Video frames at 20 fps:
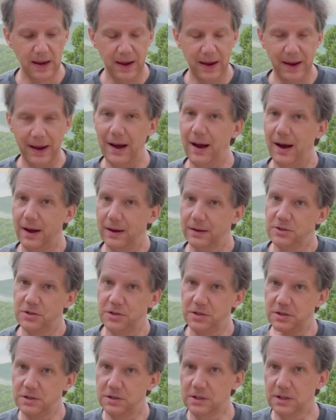
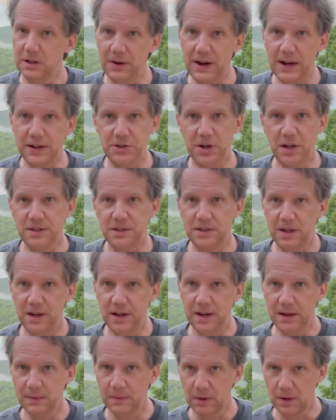Go down Johnson
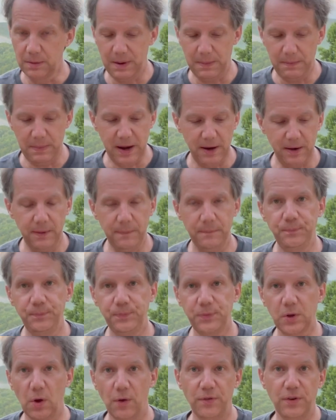City, a little bit better.
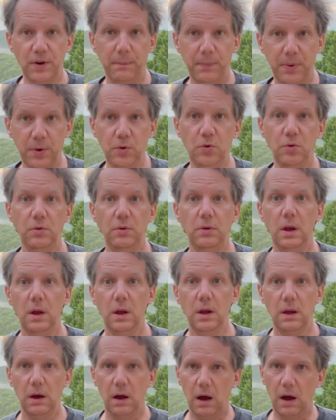Go over to Boone,
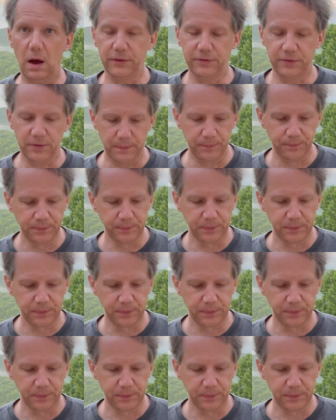awesome.